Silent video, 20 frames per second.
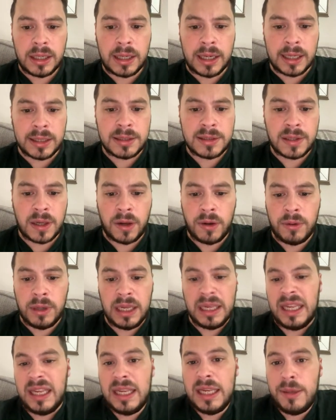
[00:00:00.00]
And so
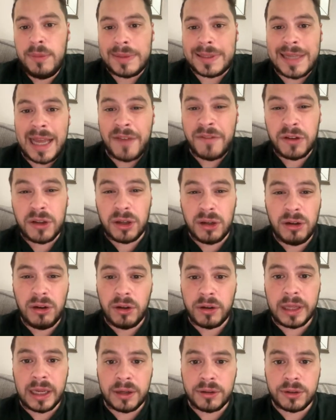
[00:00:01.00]
he was never going to
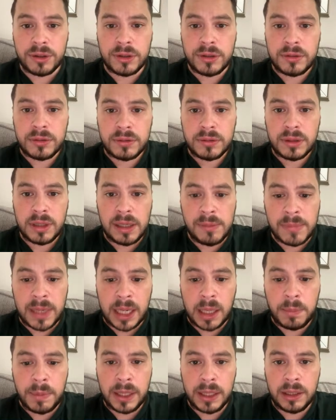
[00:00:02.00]
look that good, in
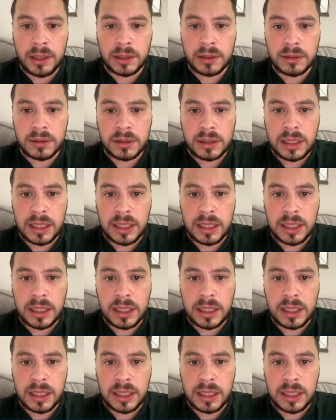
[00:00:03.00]
my opinion.